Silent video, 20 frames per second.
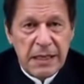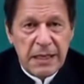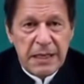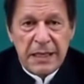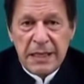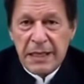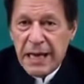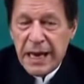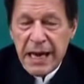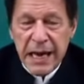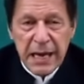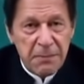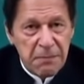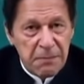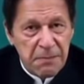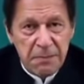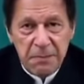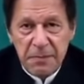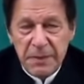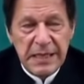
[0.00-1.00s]
Help
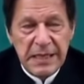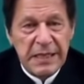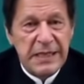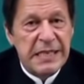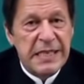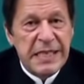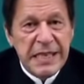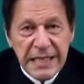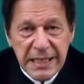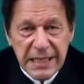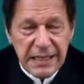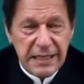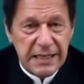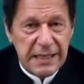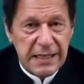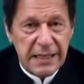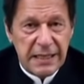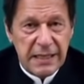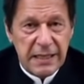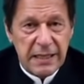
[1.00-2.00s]
is needed
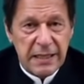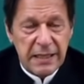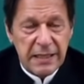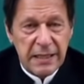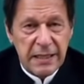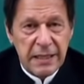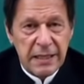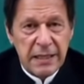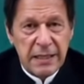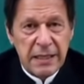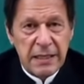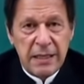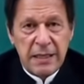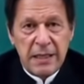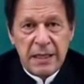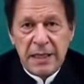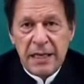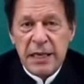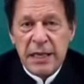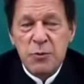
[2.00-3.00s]
there.
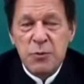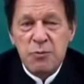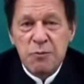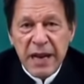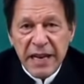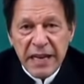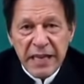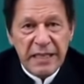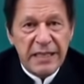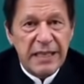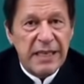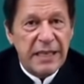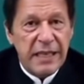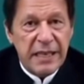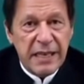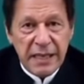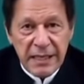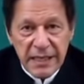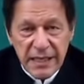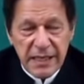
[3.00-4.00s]
Humanitarian
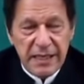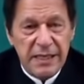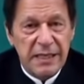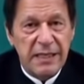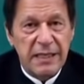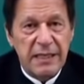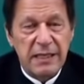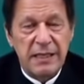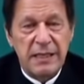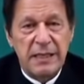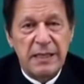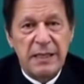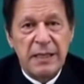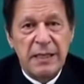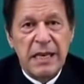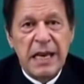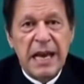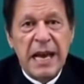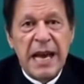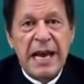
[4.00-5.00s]
assistance
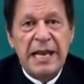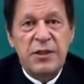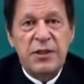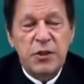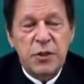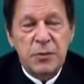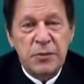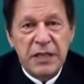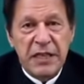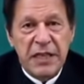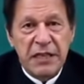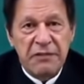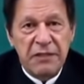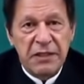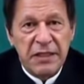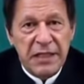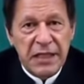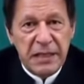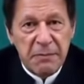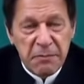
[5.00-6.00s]
has to be given
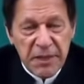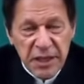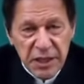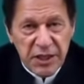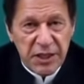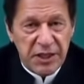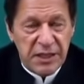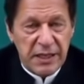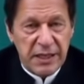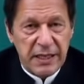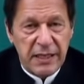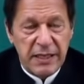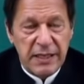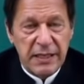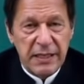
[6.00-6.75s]
there immediately.